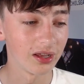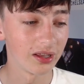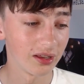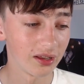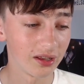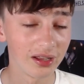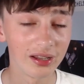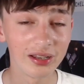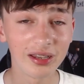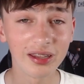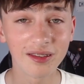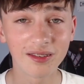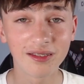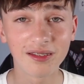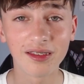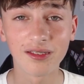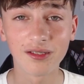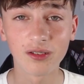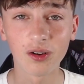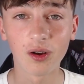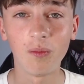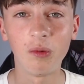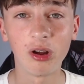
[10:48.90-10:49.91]
at least
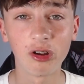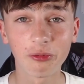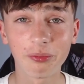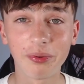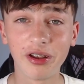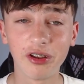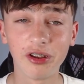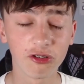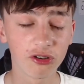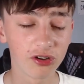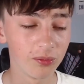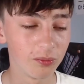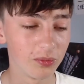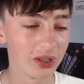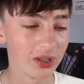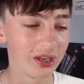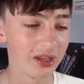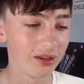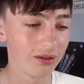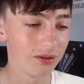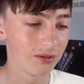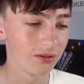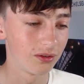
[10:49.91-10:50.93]
he's got a much better trim than
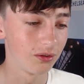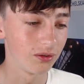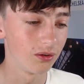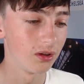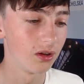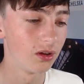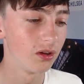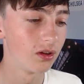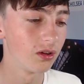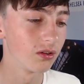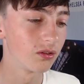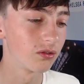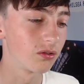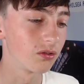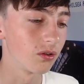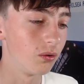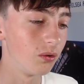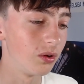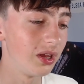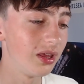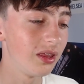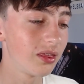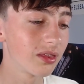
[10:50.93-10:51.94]
he used to.
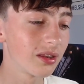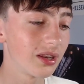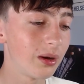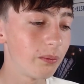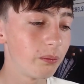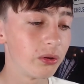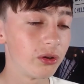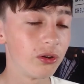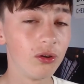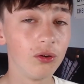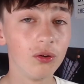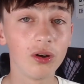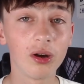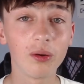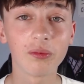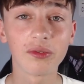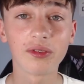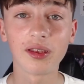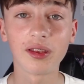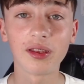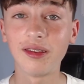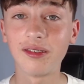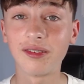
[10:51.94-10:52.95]
So Ethan Ampadu, I'm
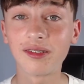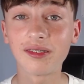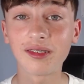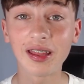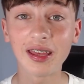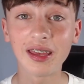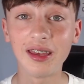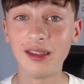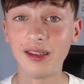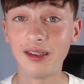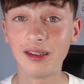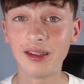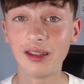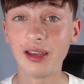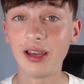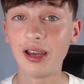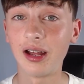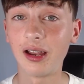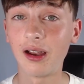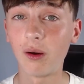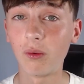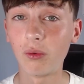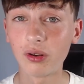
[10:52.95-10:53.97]
saying, is staying.
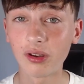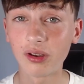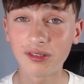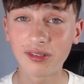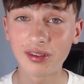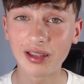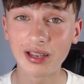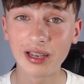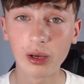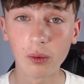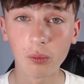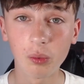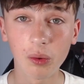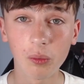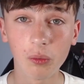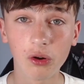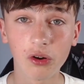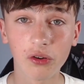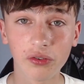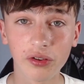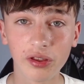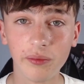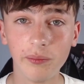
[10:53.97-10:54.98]
And I want to see a little bit
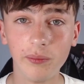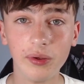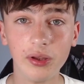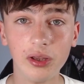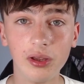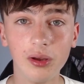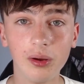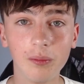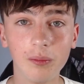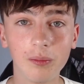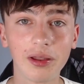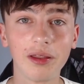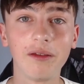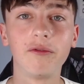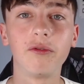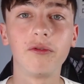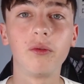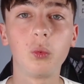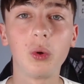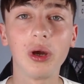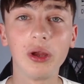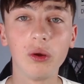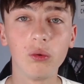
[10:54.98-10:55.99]
more of him playing for
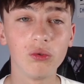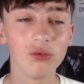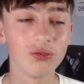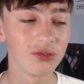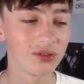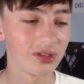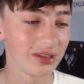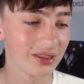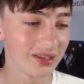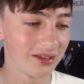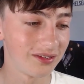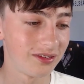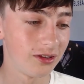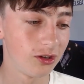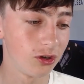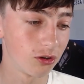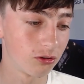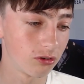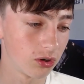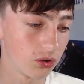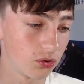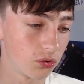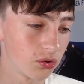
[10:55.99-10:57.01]
Wales this
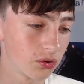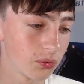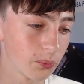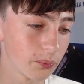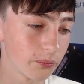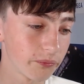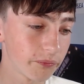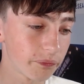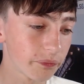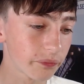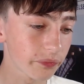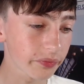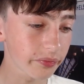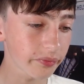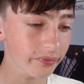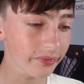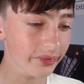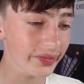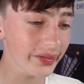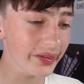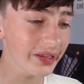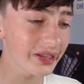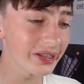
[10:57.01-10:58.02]
Euros.
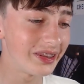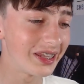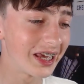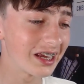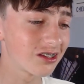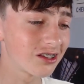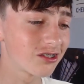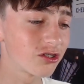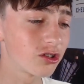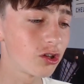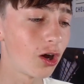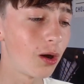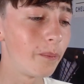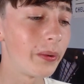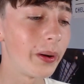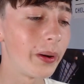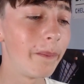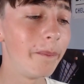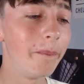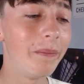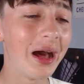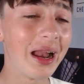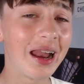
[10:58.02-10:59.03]
Next up,
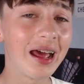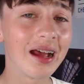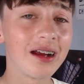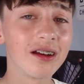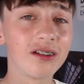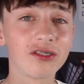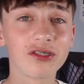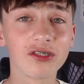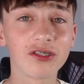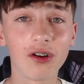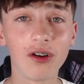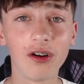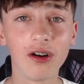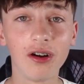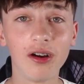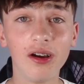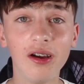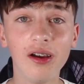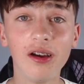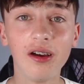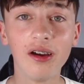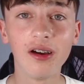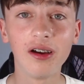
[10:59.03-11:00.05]
Malang Sarr.
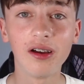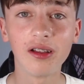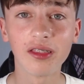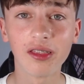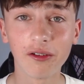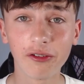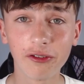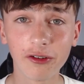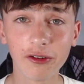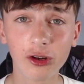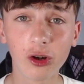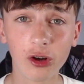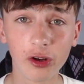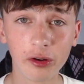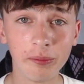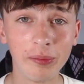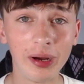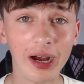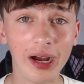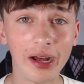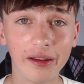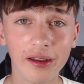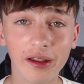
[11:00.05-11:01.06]
The forgotten
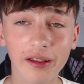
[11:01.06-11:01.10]
man. I